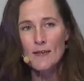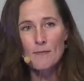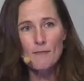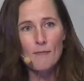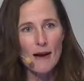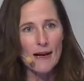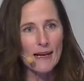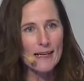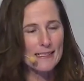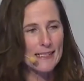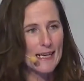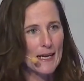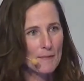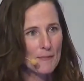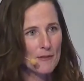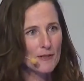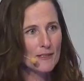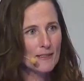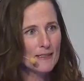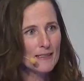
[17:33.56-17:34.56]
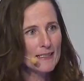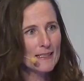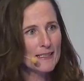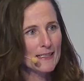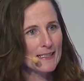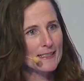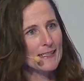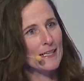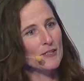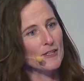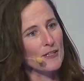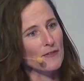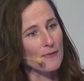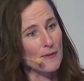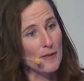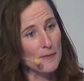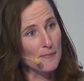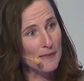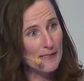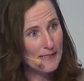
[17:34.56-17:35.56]
My example is actually
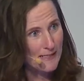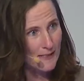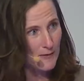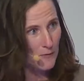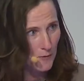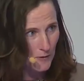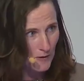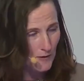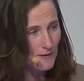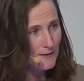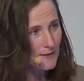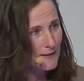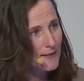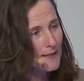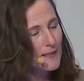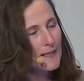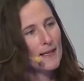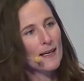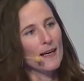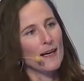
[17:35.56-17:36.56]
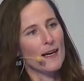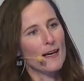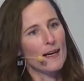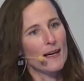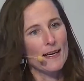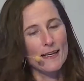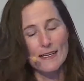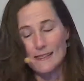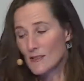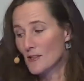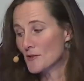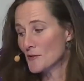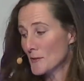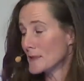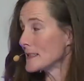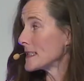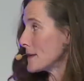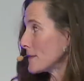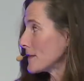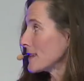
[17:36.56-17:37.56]
from the business world, and it's also
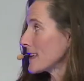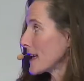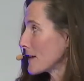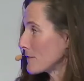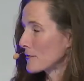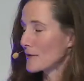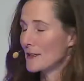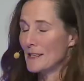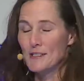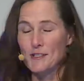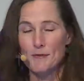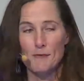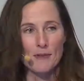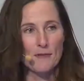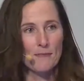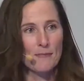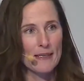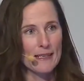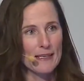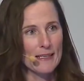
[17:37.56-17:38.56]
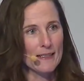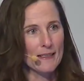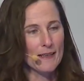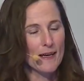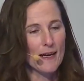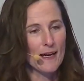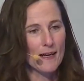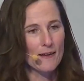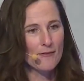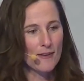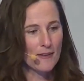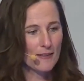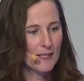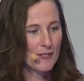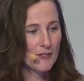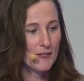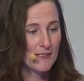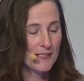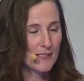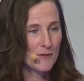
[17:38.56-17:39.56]
a deep collaboration with many
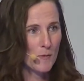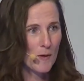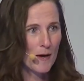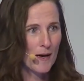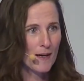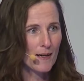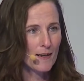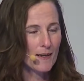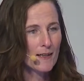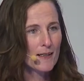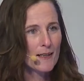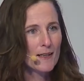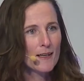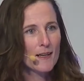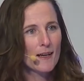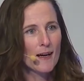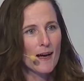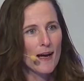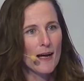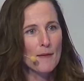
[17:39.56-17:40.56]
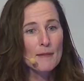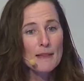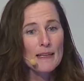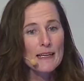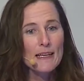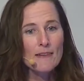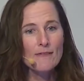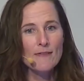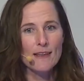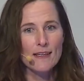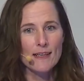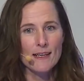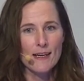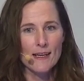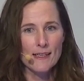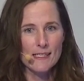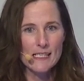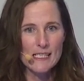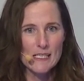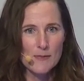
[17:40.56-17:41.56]
foundations as well. I believe that
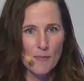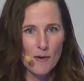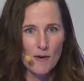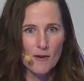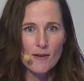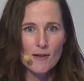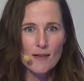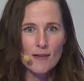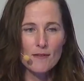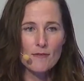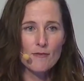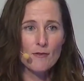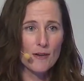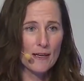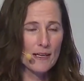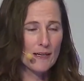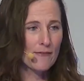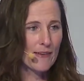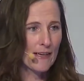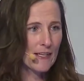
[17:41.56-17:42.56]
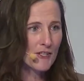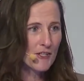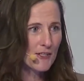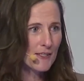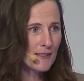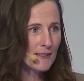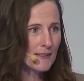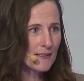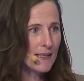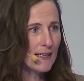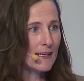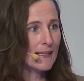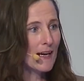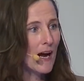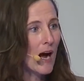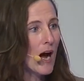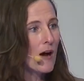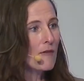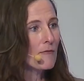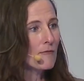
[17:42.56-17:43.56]
a spark for innovation can
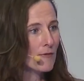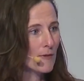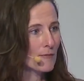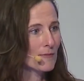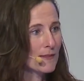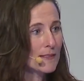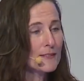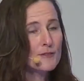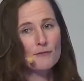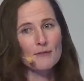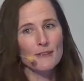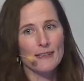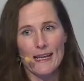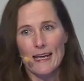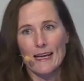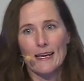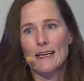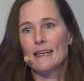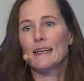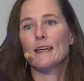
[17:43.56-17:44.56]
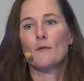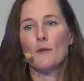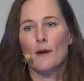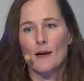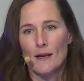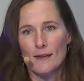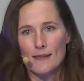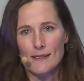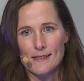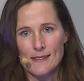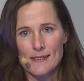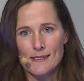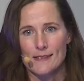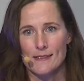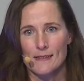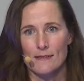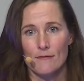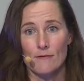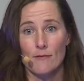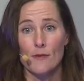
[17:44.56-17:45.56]
come from literally anywhere in the
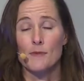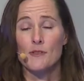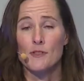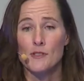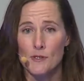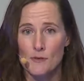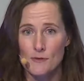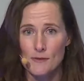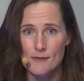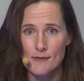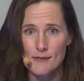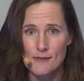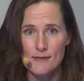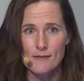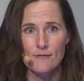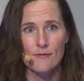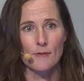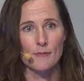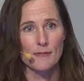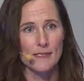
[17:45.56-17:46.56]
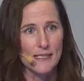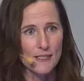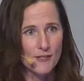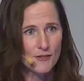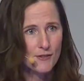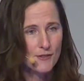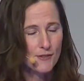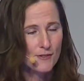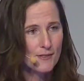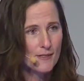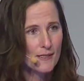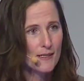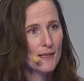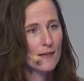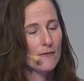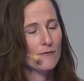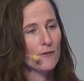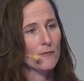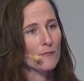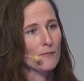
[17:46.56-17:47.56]
system, from students, from teachers,
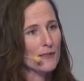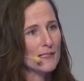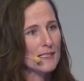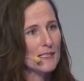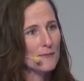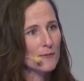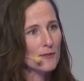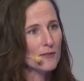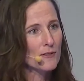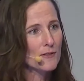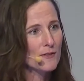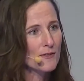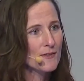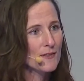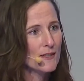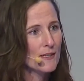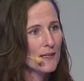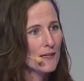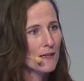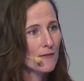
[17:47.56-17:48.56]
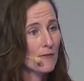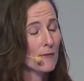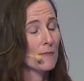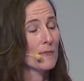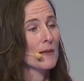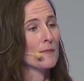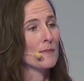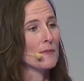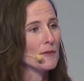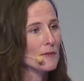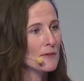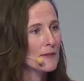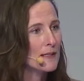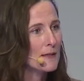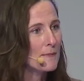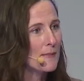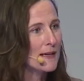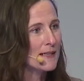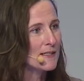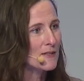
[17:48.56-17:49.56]
from principals, from
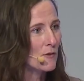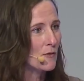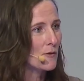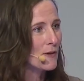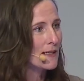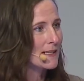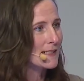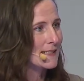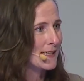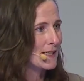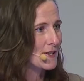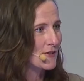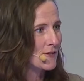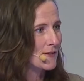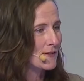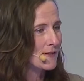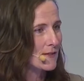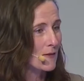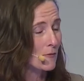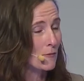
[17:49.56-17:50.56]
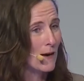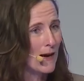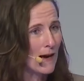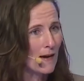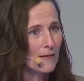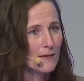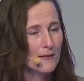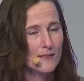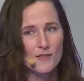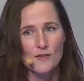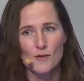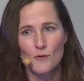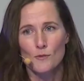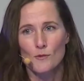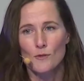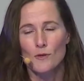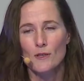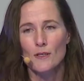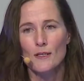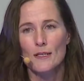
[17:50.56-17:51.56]
community-based organizations around a
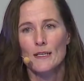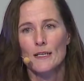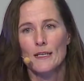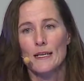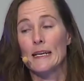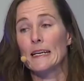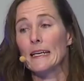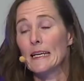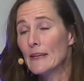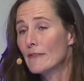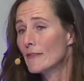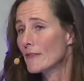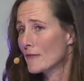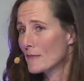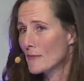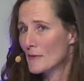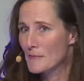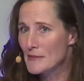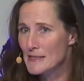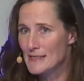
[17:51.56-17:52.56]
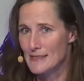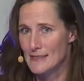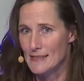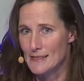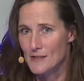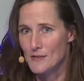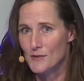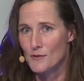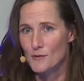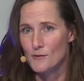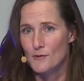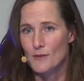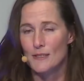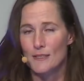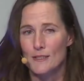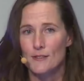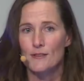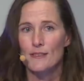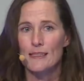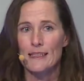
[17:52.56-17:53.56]
school, and even from a business who
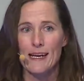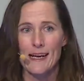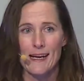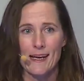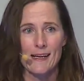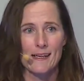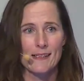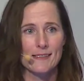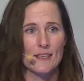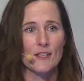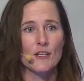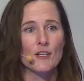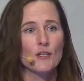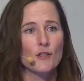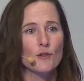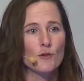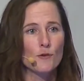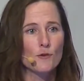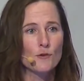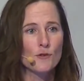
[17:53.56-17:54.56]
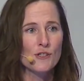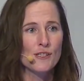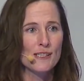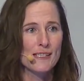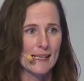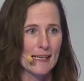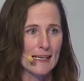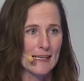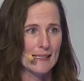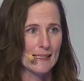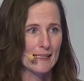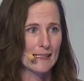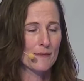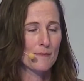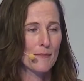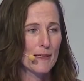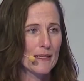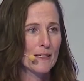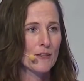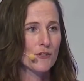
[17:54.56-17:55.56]
clearly has a huge stake in
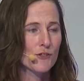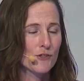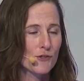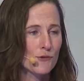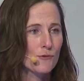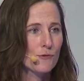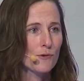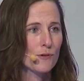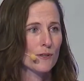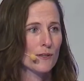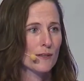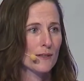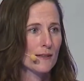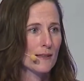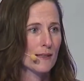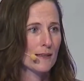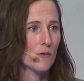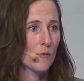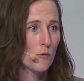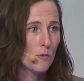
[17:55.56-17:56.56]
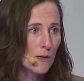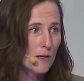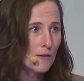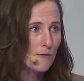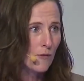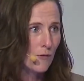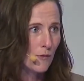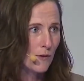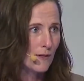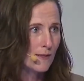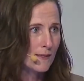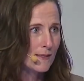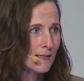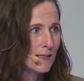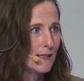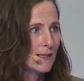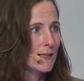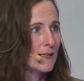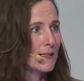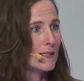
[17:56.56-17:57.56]
making sure that the workforce
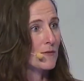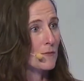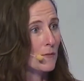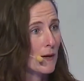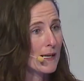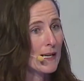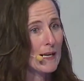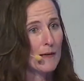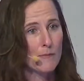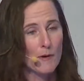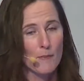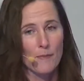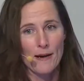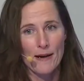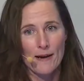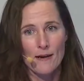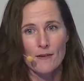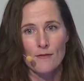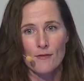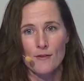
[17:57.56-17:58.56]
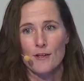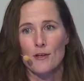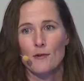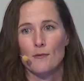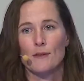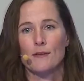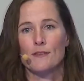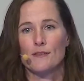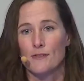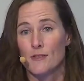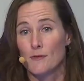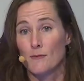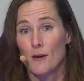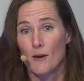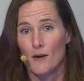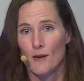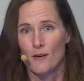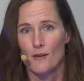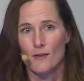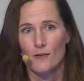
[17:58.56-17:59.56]
is ready and prepared for the careers of
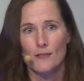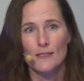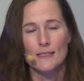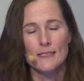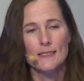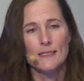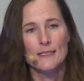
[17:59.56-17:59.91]
tomorrow.